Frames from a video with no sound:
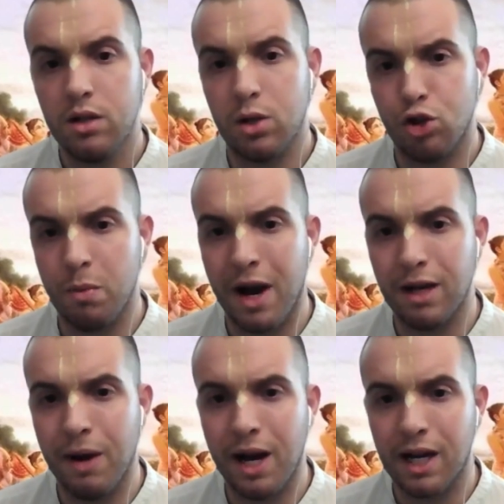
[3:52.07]
So
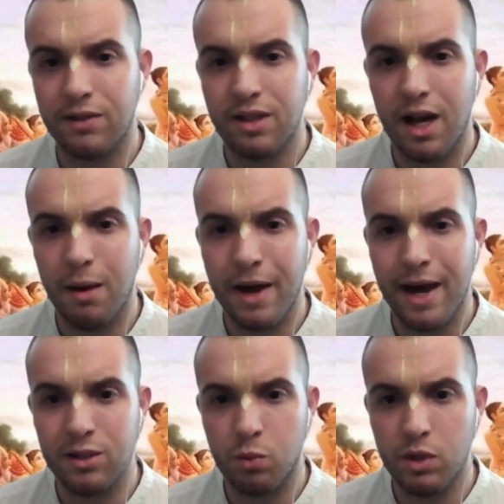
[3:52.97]
Srimad Bhagavatam,
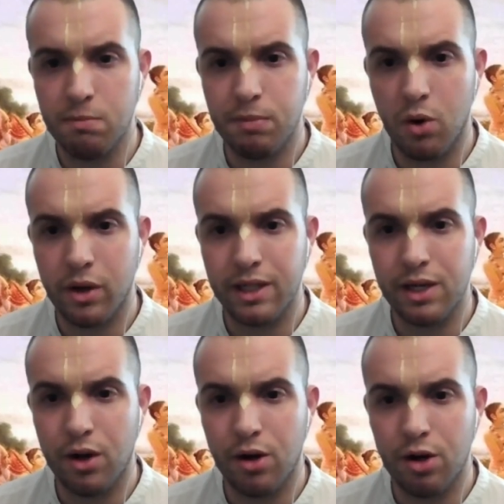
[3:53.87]
as it was spoken
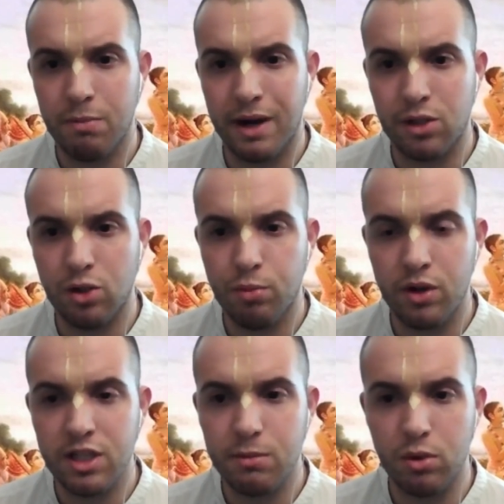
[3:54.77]
and heard by two
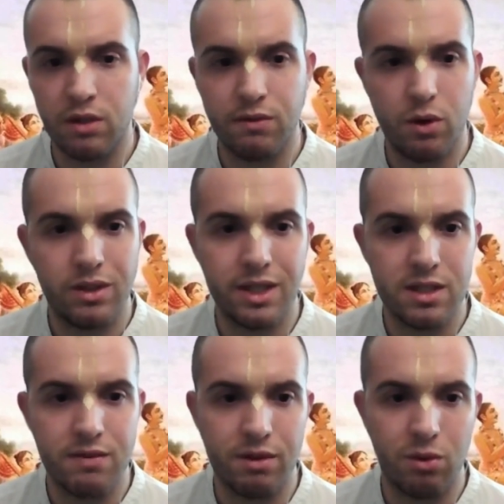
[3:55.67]
principal
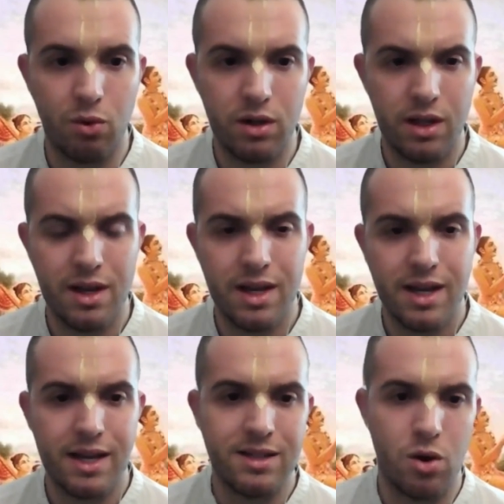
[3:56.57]
devotees of the Lord,
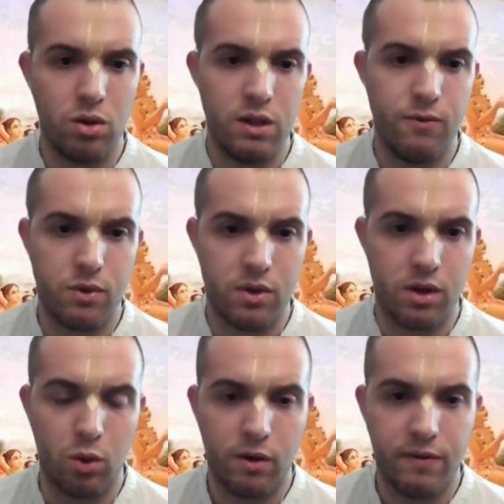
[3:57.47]
is only for the
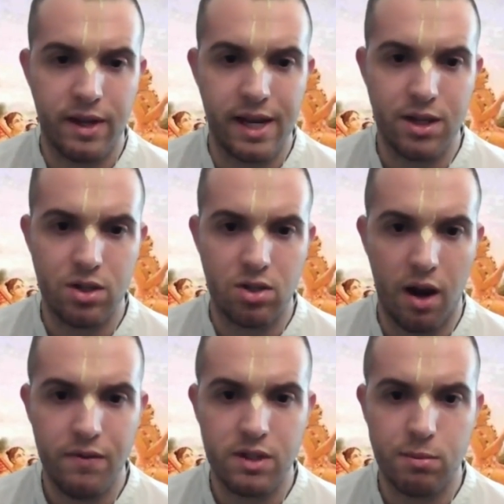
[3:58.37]
glorification
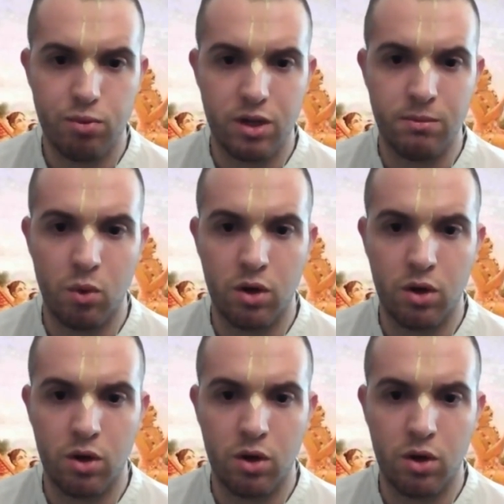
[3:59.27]
of the Supreme